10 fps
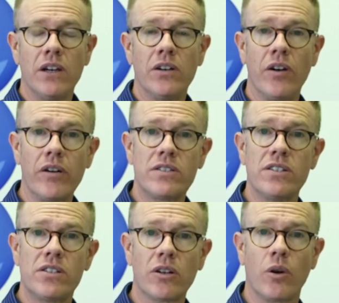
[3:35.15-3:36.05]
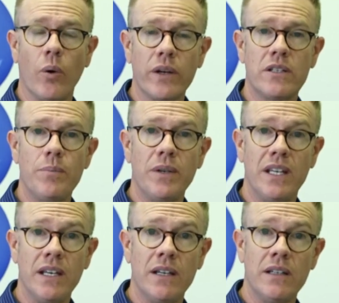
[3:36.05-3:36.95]
nurses are going to
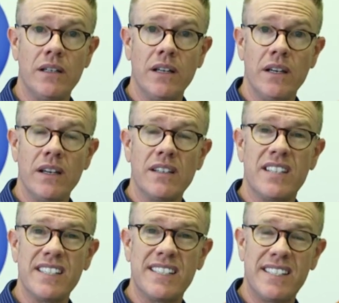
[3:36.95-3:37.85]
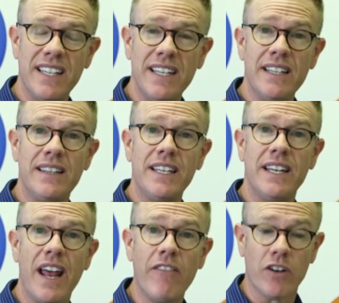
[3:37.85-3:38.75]
begin to see the
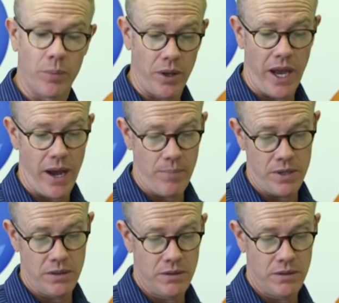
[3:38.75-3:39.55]
inevitable happen.